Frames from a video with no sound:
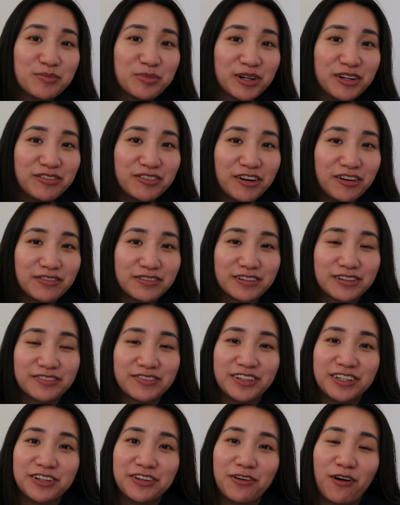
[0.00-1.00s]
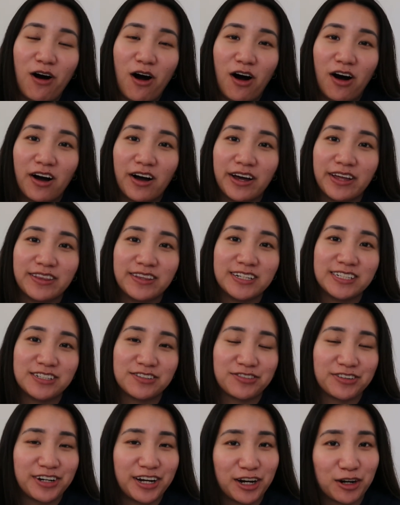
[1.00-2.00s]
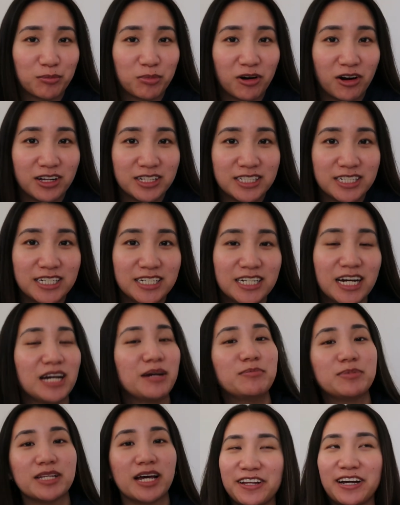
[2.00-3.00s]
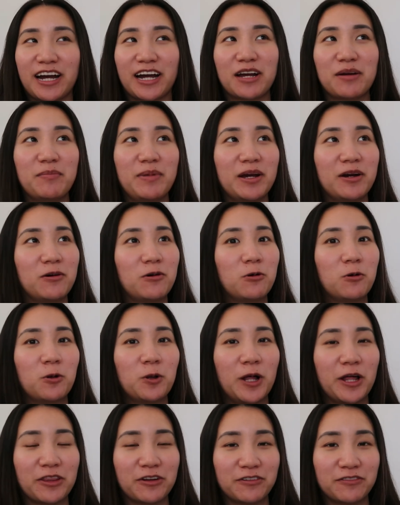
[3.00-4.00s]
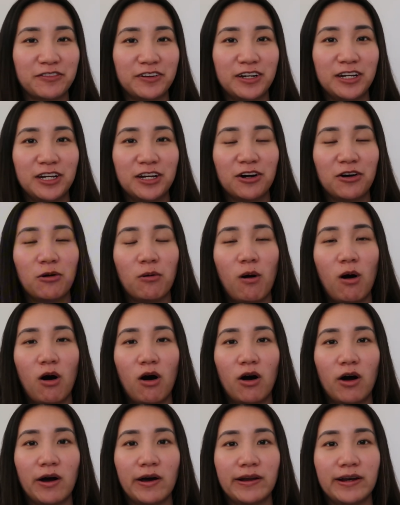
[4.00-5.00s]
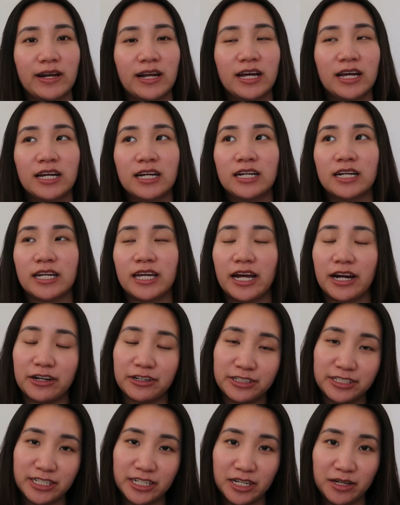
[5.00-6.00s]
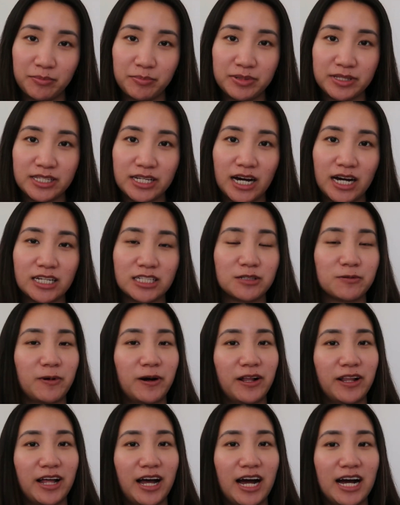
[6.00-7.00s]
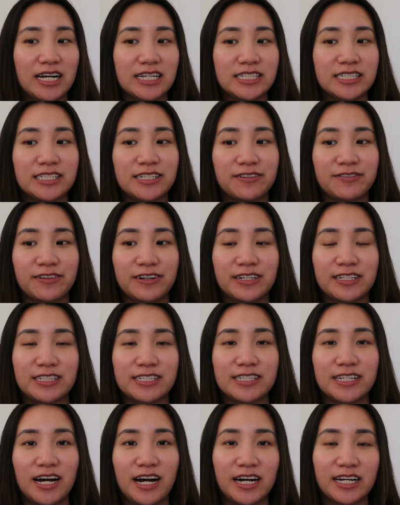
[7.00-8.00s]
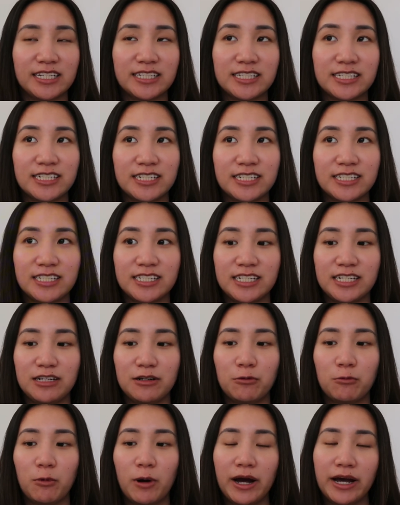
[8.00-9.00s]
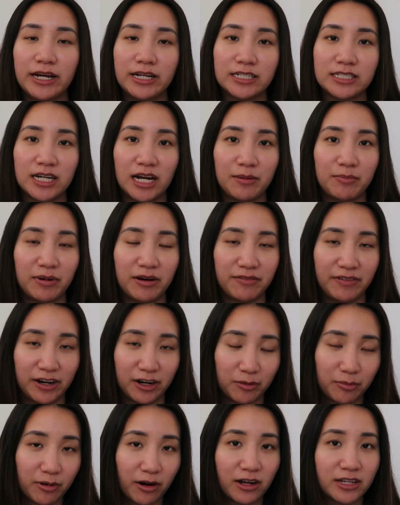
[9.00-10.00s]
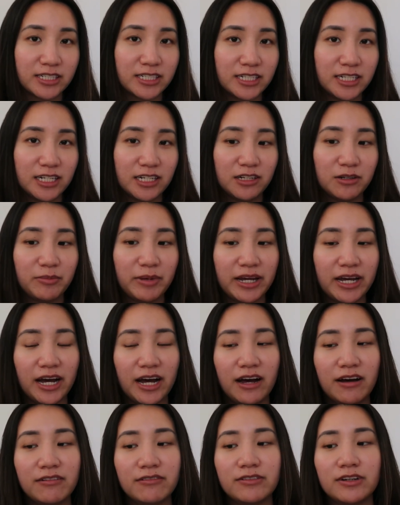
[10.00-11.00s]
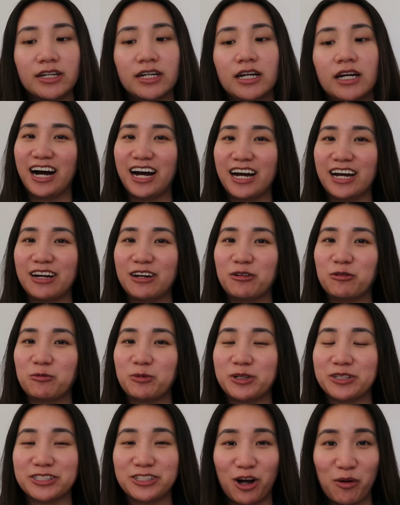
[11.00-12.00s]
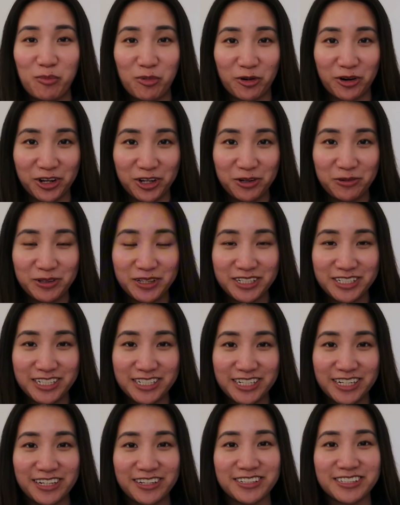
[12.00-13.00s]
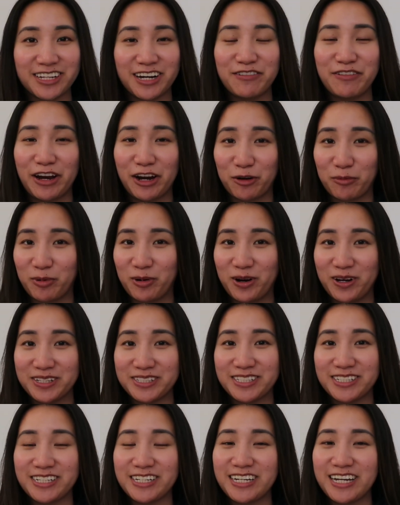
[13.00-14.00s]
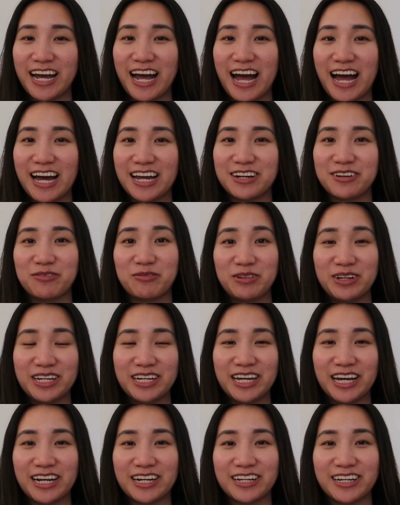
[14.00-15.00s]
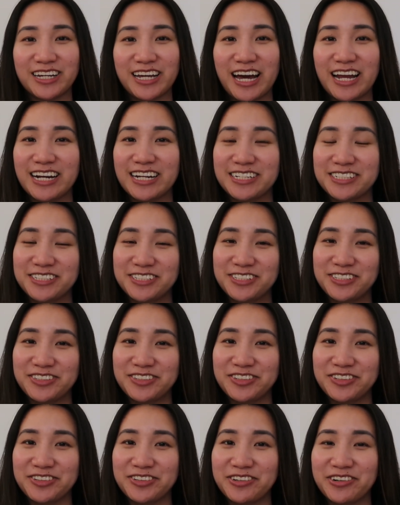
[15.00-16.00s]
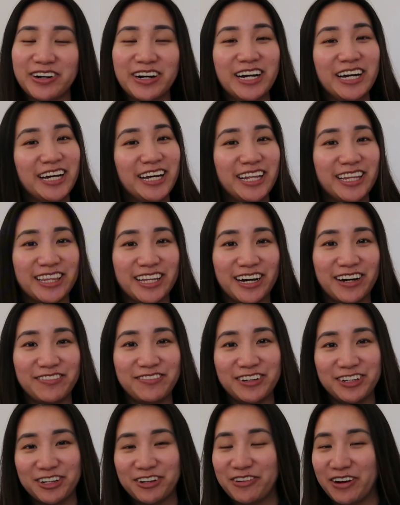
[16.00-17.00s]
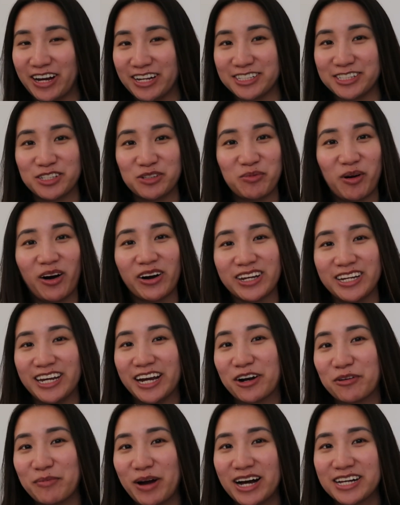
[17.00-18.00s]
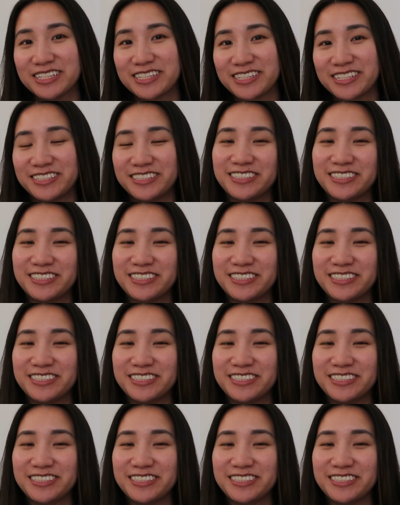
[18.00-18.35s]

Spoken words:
a brief overview on the different hair porosity types. I feel like I can make a whole other video on care tips as well as different signs to see what type of hair porosity you may have. I will stop boring you with the details of hair porosity and we can get into the fino and tsubaki hair mask.